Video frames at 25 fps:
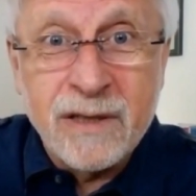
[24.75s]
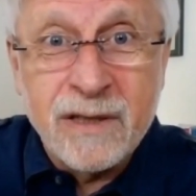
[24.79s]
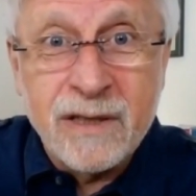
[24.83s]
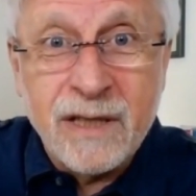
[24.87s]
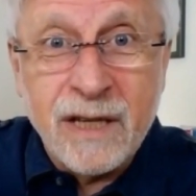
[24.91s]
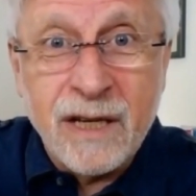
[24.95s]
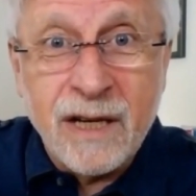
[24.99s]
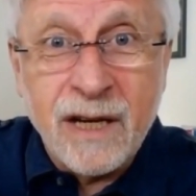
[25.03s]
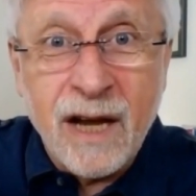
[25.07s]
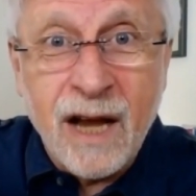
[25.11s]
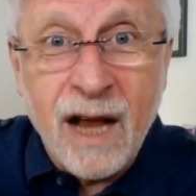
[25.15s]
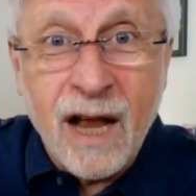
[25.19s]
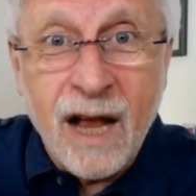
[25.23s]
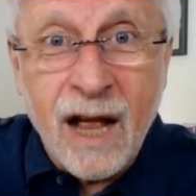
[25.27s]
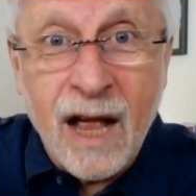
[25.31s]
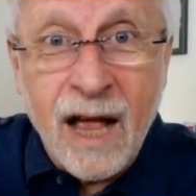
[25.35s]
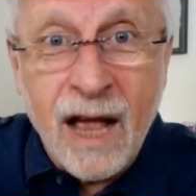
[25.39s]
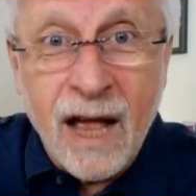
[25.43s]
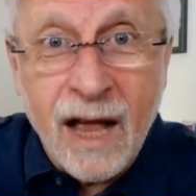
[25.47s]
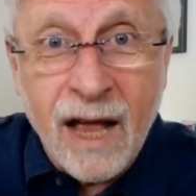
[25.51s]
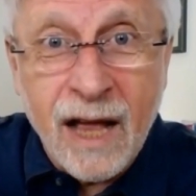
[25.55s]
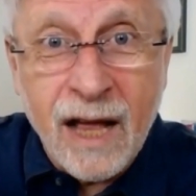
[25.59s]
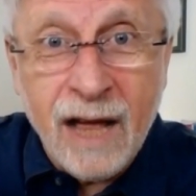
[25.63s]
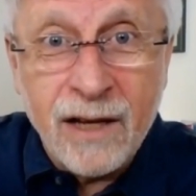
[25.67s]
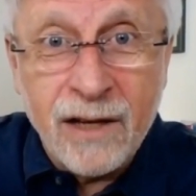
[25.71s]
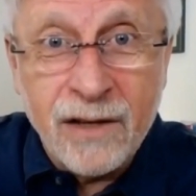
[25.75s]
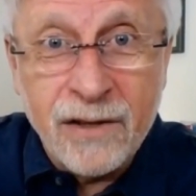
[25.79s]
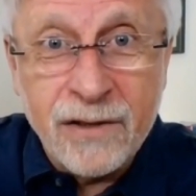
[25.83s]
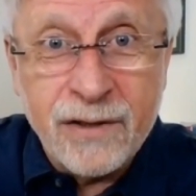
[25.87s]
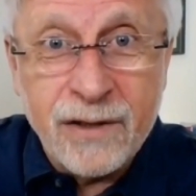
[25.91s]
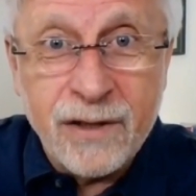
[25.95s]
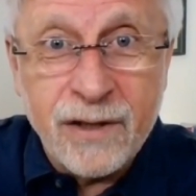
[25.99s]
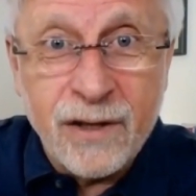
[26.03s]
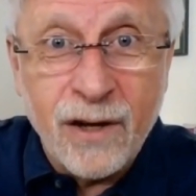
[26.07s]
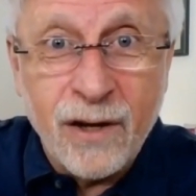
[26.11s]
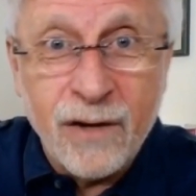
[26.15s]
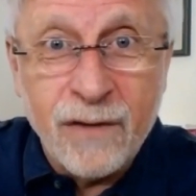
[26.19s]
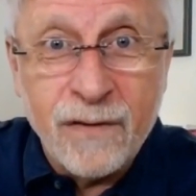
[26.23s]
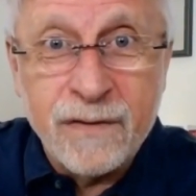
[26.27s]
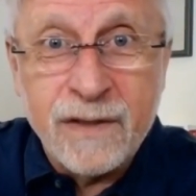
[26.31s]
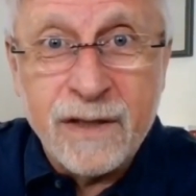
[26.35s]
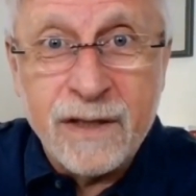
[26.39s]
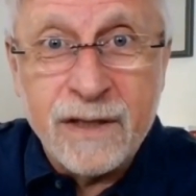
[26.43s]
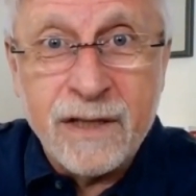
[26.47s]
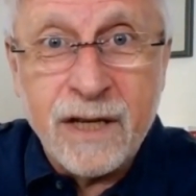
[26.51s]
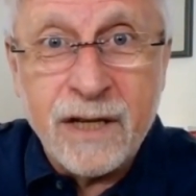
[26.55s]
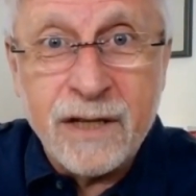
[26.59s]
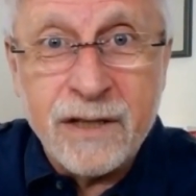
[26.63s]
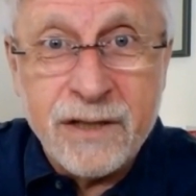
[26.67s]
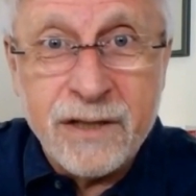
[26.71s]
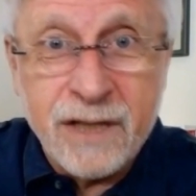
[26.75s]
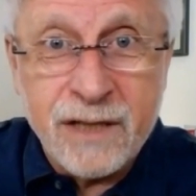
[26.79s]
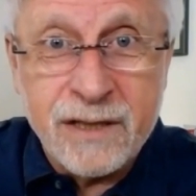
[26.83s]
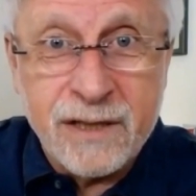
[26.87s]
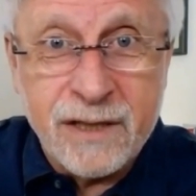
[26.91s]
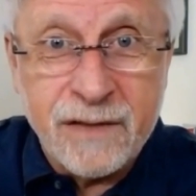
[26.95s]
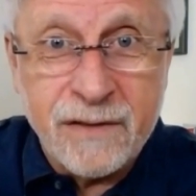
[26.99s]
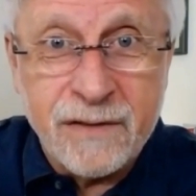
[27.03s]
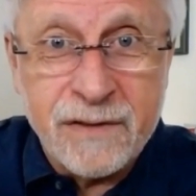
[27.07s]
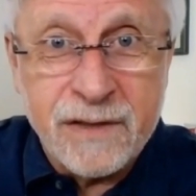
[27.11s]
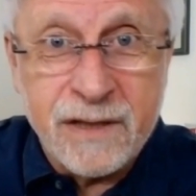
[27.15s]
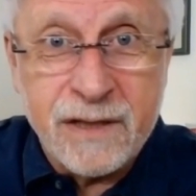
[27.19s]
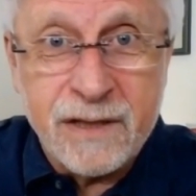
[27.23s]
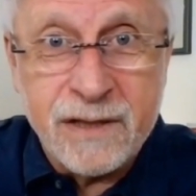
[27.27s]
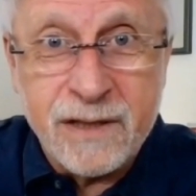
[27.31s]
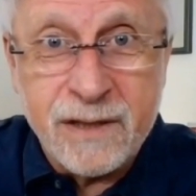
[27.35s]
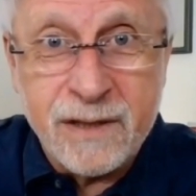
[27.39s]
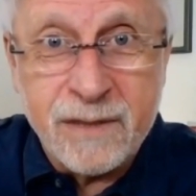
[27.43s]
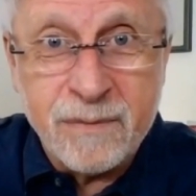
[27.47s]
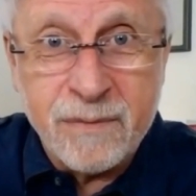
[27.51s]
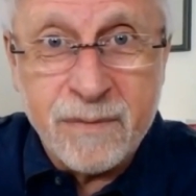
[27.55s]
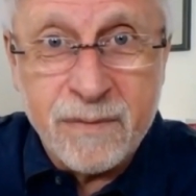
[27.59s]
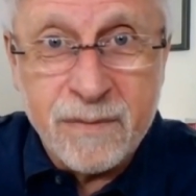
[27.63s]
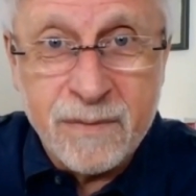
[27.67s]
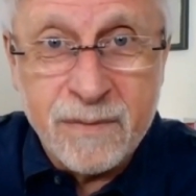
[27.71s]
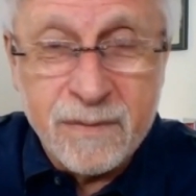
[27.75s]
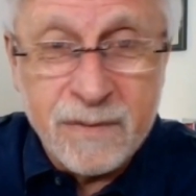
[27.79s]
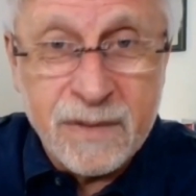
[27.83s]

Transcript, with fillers: the health of the digestive system,